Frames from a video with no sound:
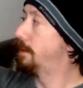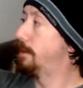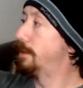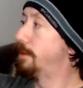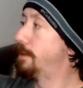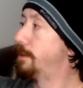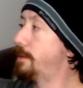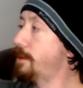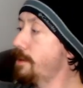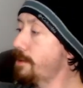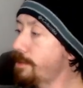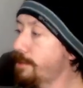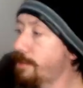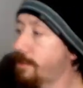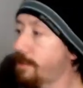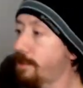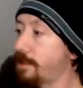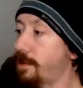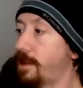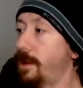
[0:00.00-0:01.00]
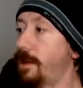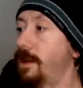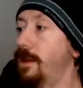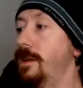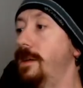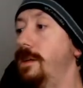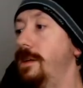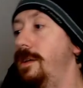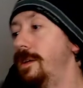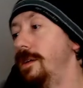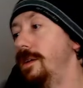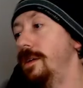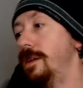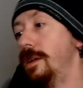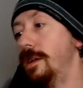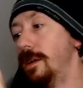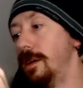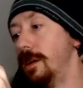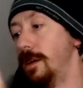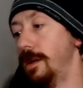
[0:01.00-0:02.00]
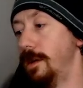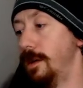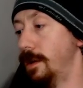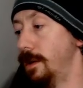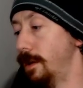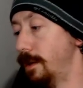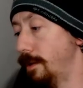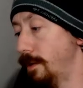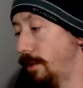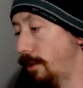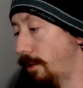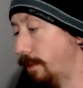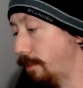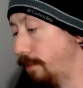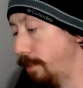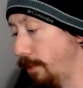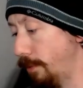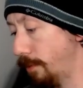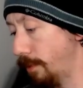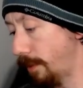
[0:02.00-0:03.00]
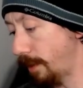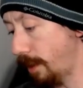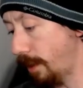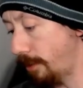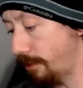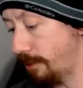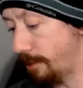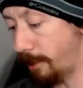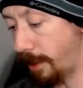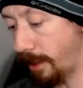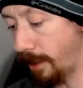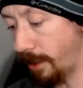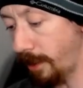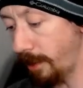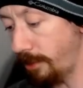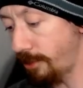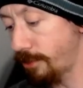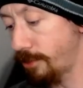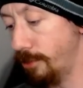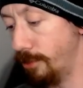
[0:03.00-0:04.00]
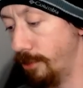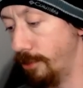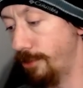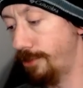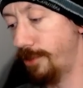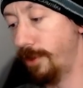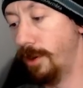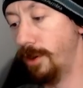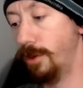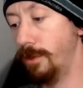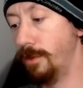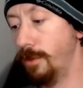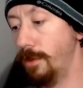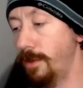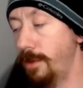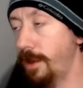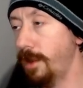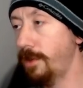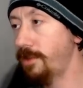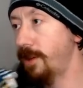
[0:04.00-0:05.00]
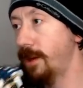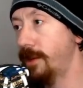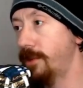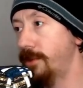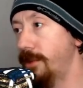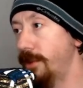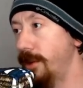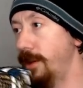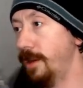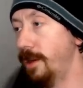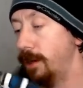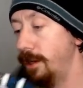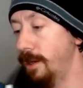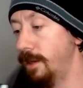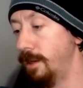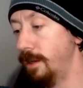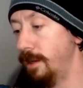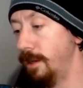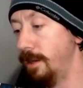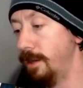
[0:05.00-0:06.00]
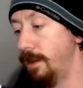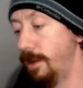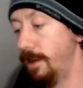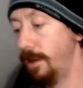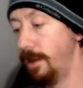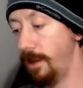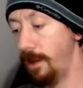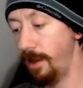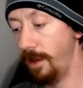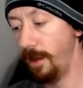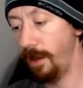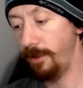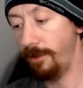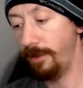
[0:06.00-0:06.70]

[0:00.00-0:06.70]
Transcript: This gold and blue were the colors of my high school, so that's actually uh, if